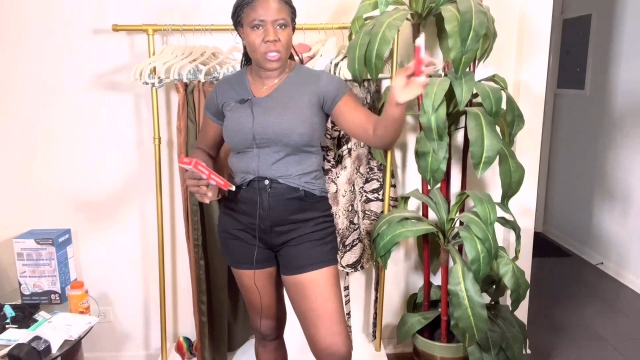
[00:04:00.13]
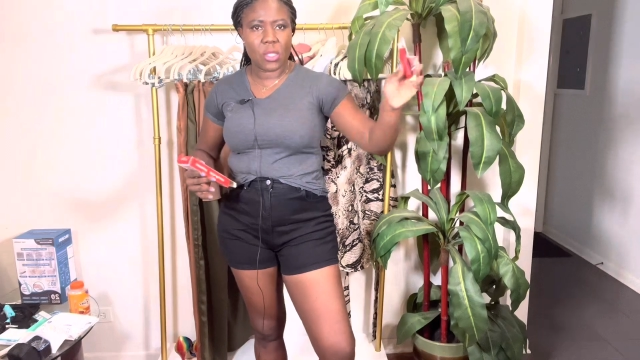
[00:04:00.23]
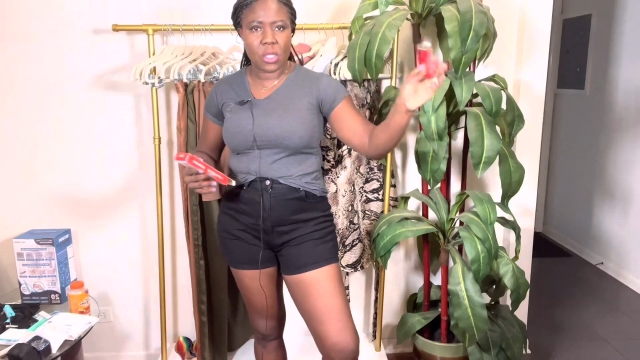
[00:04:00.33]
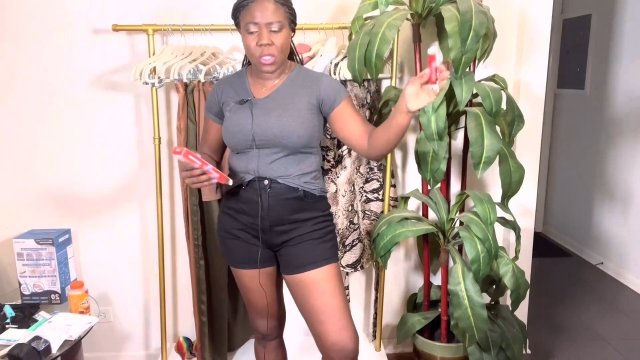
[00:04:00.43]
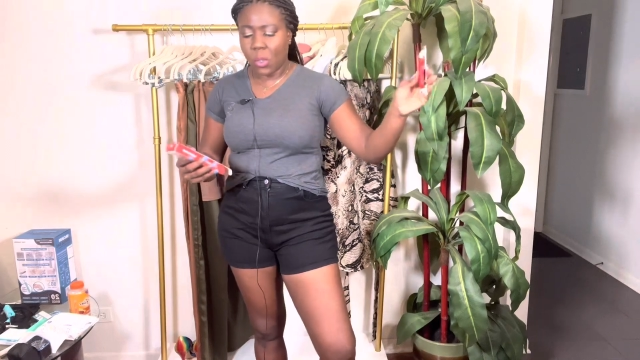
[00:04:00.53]
it
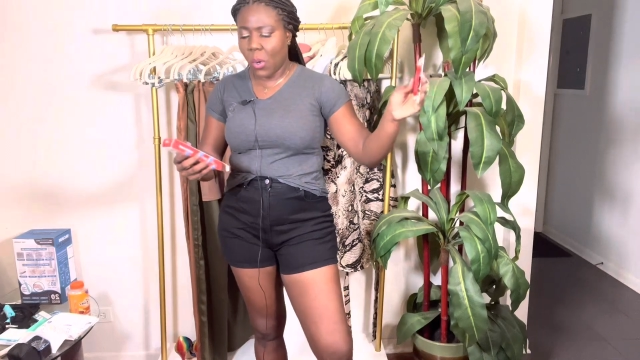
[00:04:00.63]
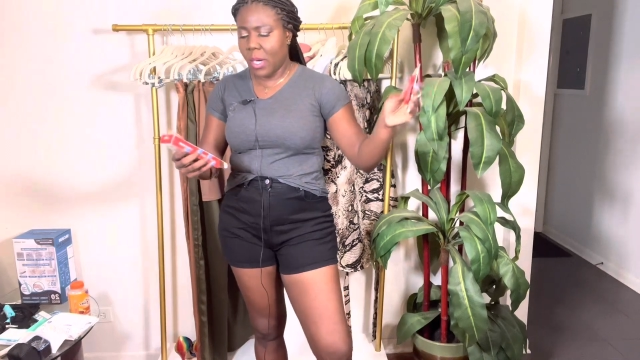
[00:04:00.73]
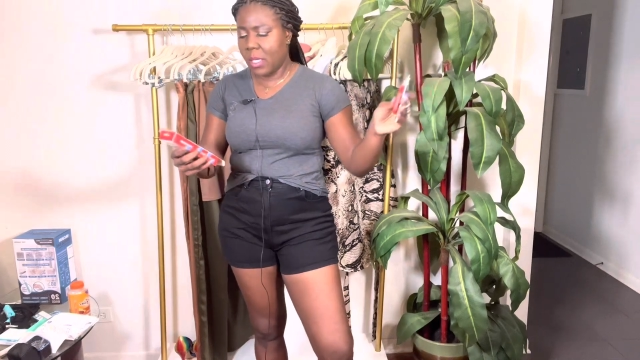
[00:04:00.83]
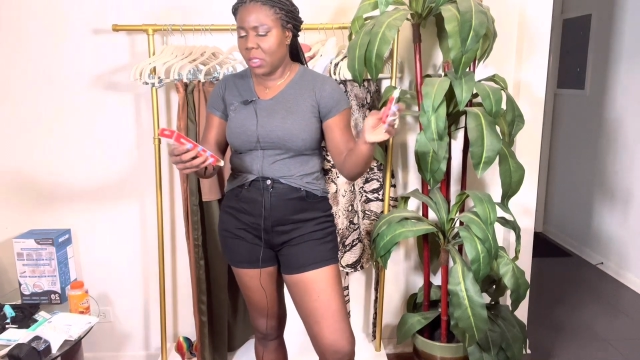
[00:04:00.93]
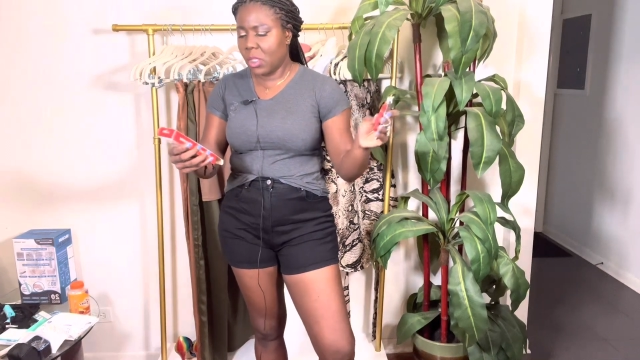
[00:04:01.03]
to the
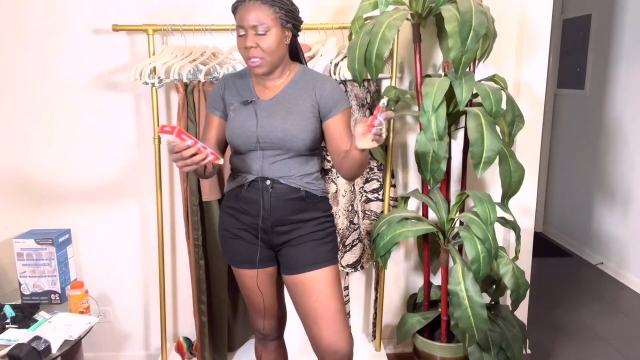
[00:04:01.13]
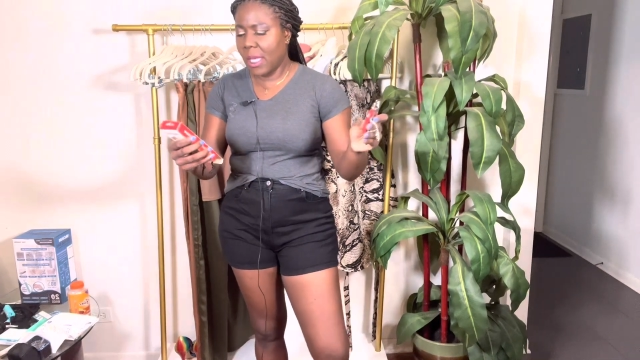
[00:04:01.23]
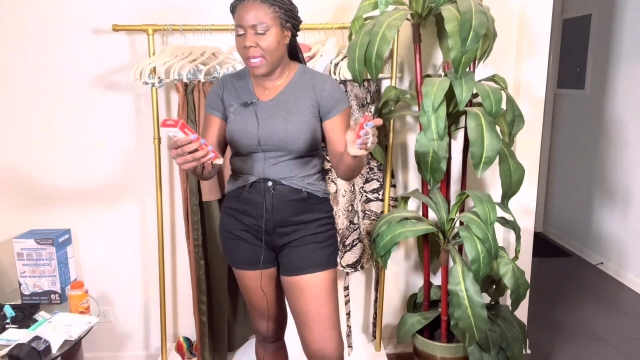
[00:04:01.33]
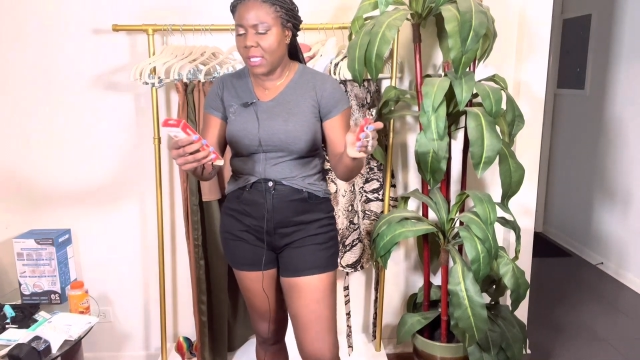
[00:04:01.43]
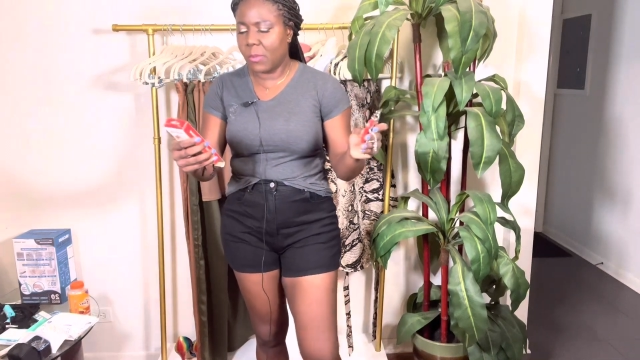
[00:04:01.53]
door, just
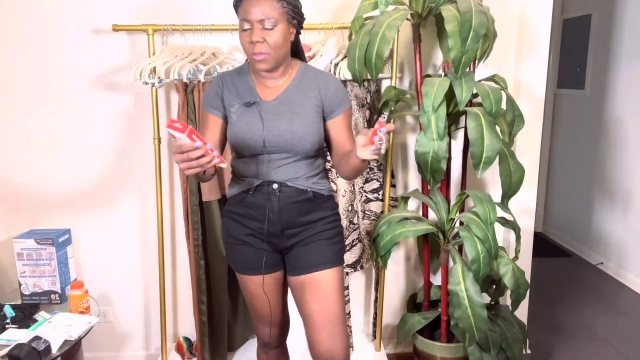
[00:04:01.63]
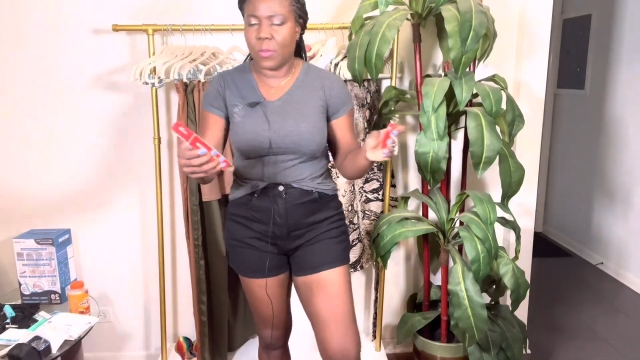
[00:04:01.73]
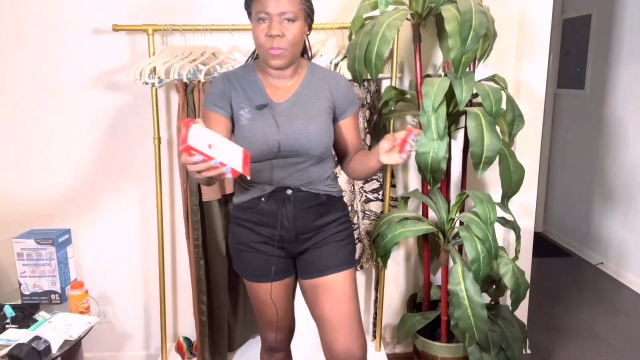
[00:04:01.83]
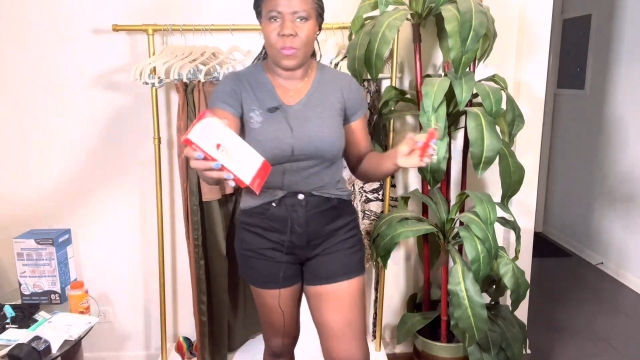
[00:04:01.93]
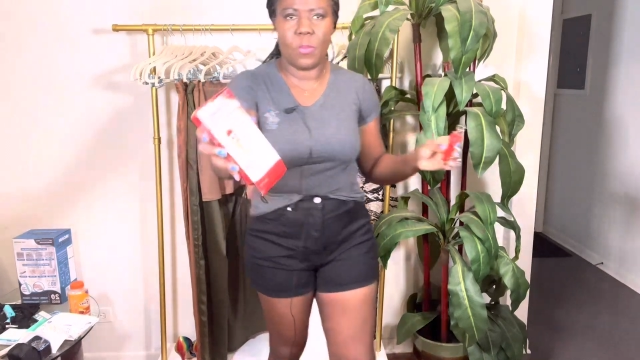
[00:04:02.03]
like it's
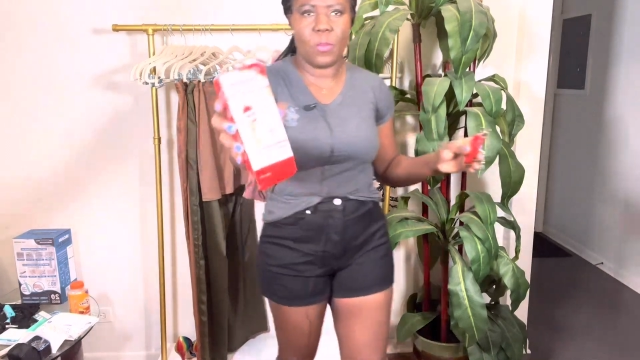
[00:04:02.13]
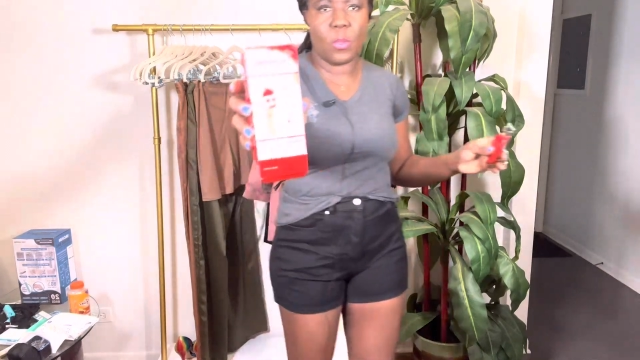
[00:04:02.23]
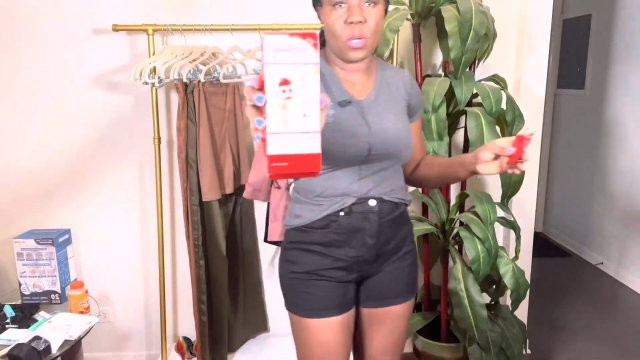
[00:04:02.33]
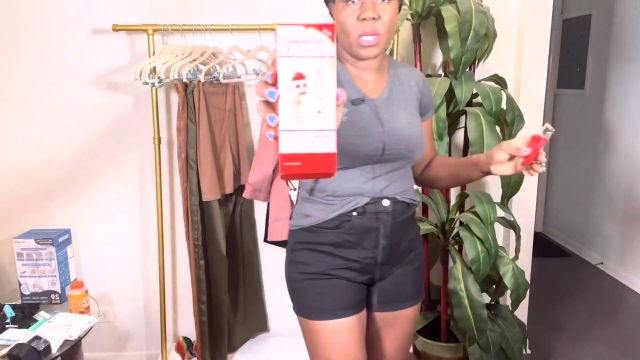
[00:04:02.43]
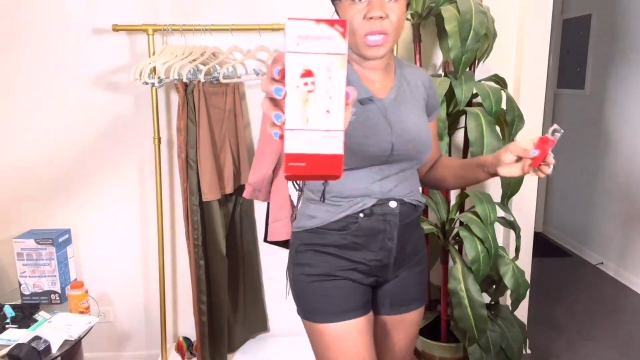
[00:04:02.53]
put on